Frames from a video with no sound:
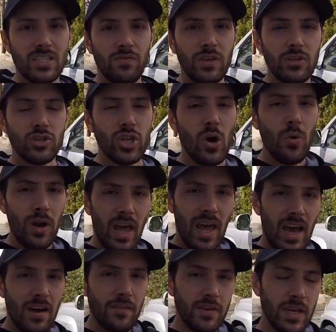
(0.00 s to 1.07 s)
if you don't
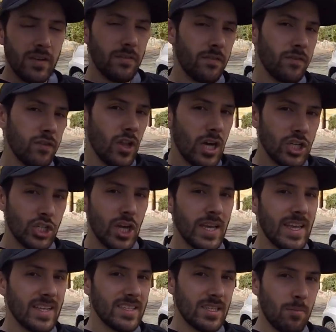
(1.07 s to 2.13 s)
have it flush
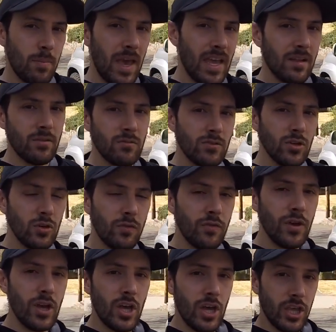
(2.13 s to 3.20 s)
against the paint of the roof,
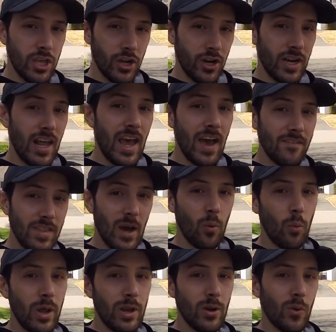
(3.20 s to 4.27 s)
you're gonna have that
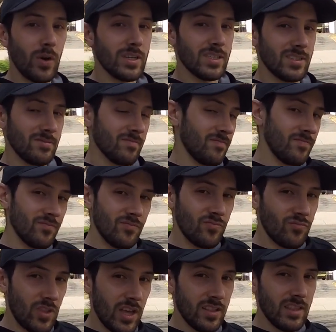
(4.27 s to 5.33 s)
wind noise, and
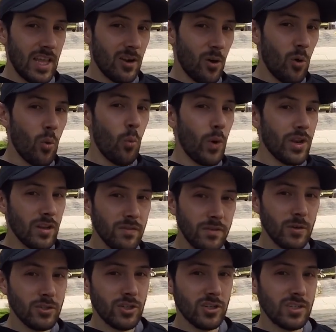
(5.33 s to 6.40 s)
then that whole wind
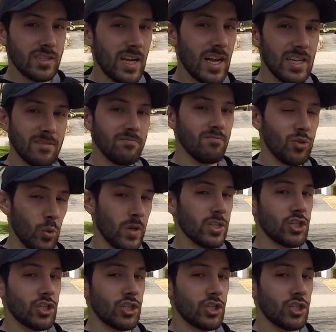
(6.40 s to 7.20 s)
diffuser is not doing its